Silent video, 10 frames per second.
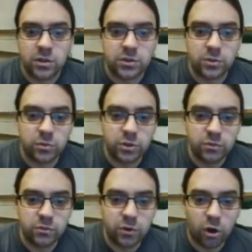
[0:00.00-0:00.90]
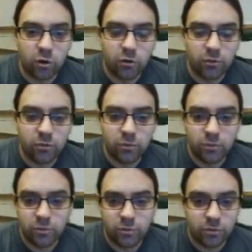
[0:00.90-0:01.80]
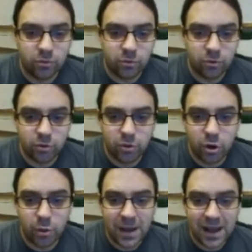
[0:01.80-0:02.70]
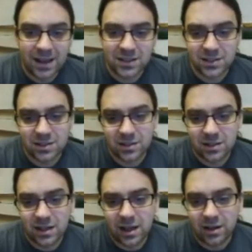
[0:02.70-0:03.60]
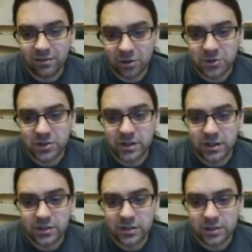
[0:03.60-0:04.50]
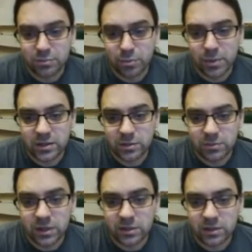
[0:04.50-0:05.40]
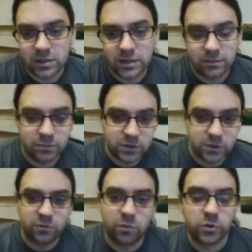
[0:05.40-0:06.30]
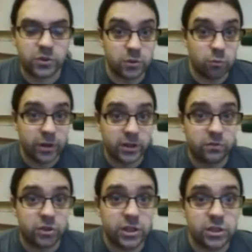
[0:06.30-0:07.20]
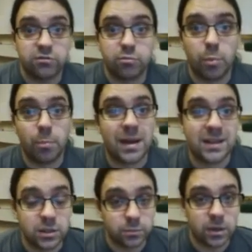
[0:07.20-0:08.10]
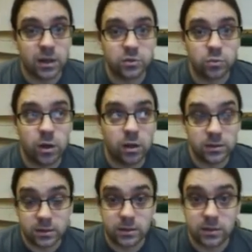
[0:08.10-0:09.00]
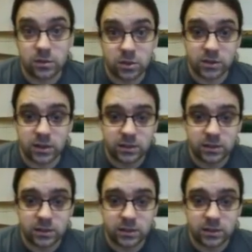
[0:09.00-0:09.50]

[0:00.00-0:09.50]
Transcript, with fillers: So you've got a mass and a velocity here, so that's the momentum delta t. So force is a rate of change of momentum as well as it is just